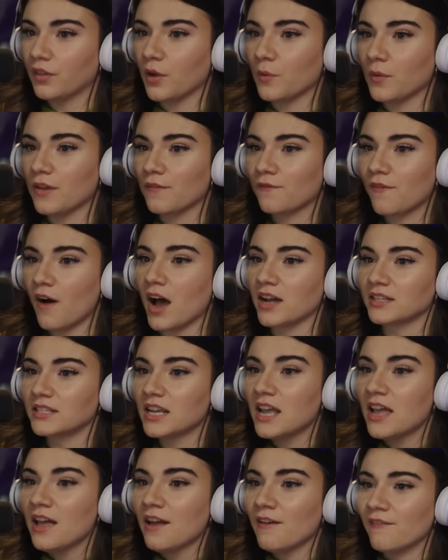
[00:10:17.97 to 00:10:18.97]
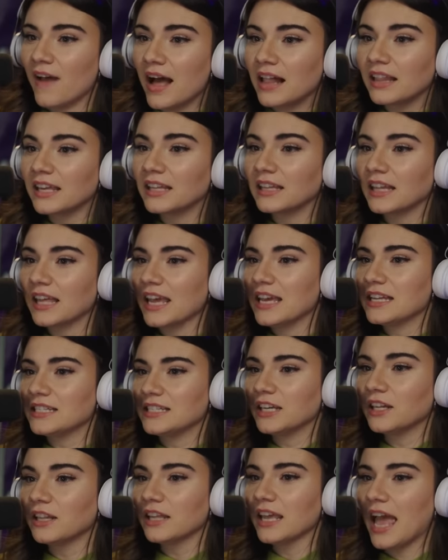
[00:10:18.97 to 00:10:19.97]
Though he fought valiantly
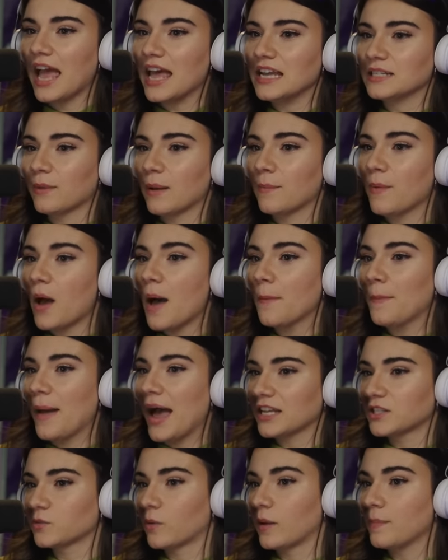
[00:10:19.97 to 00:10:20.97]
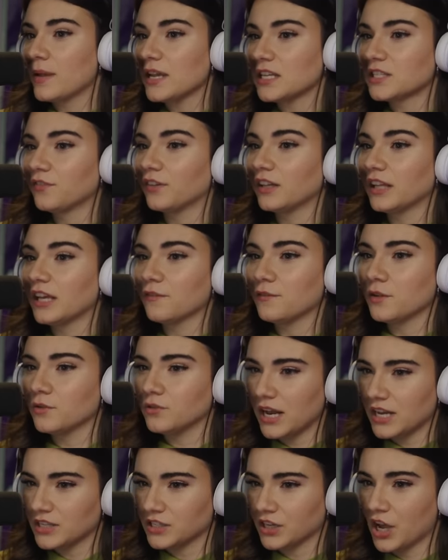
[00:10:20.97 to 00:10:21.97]
until the end, my pop passed away peacefully a few
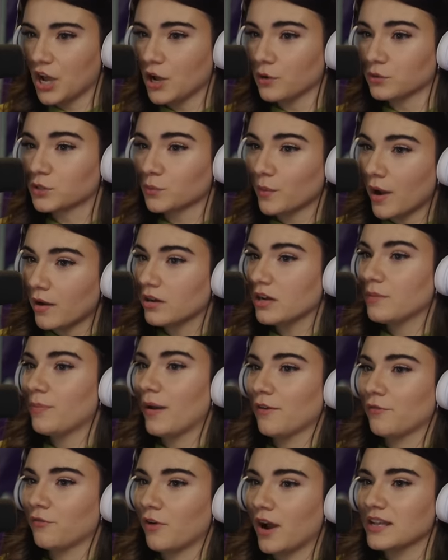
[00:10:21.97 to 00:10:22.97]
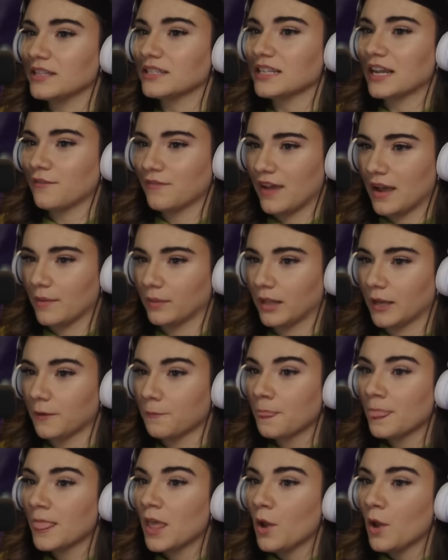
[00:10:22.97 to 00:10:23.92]
days ago, surrounded by friends and family.